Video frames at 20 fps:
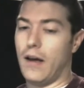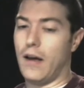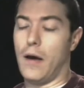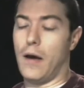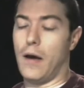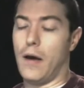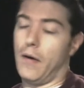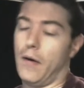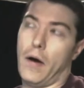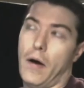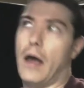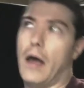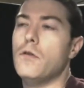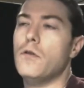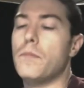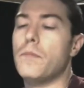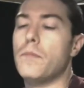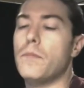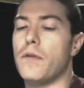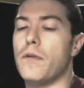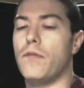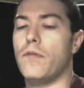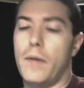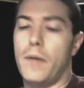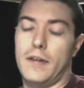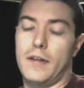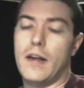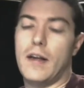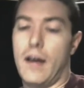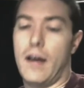I knew it before, but
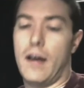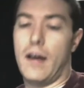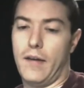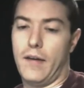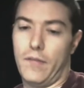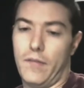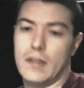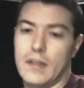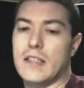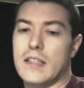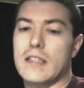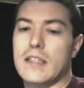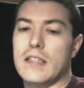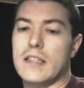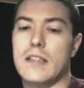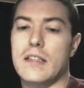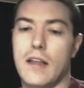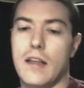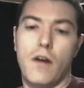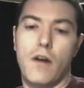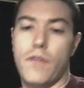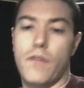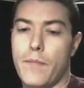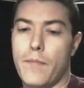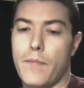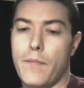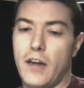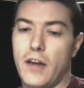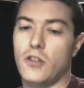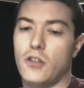this is the
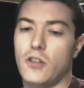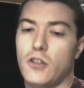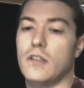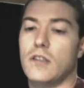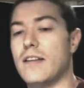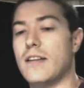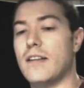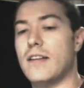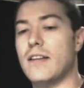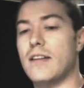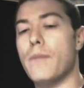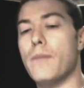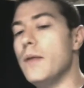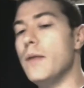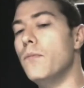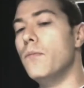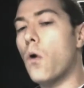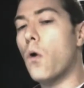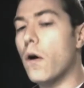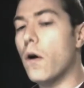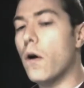confirmation that they mean more than